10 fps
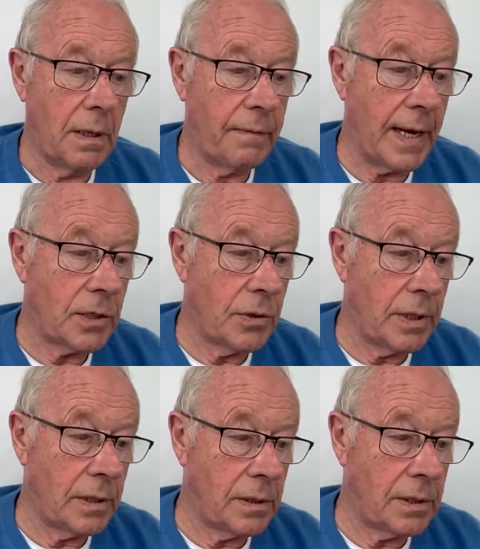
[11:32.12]

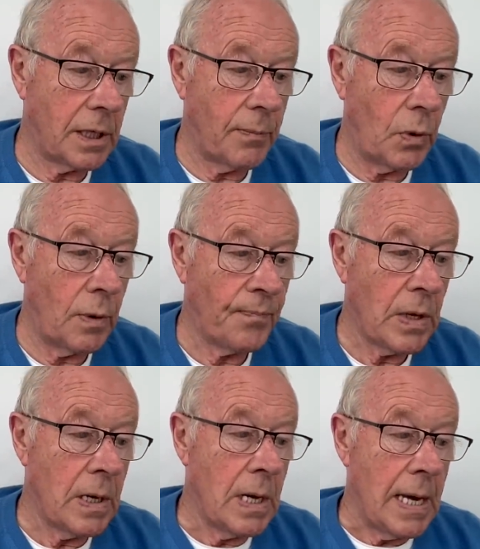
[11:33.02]
factory in Singapore,
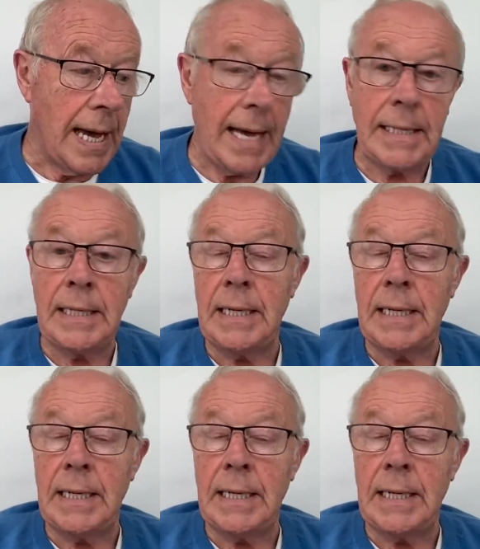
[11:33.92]
and